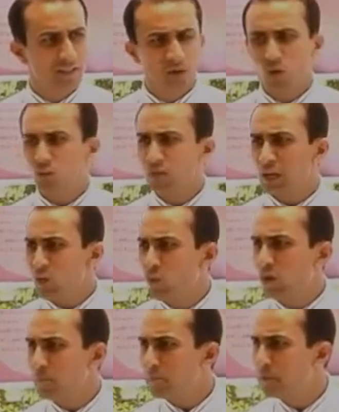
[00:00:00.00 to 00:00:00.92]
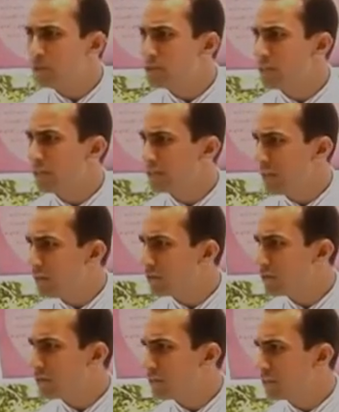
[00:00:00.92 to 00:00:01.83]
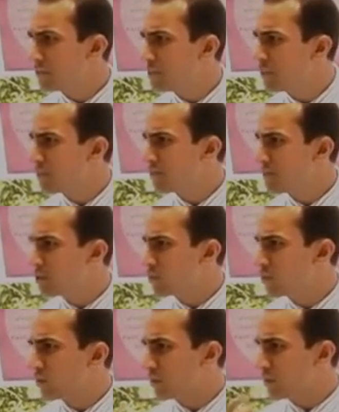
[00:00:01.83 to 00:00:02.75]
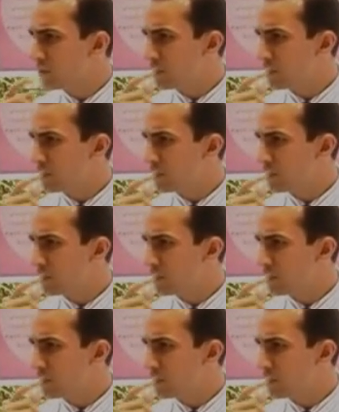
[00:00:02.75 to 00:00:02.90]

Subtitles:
Only one person has ever received a perfect score.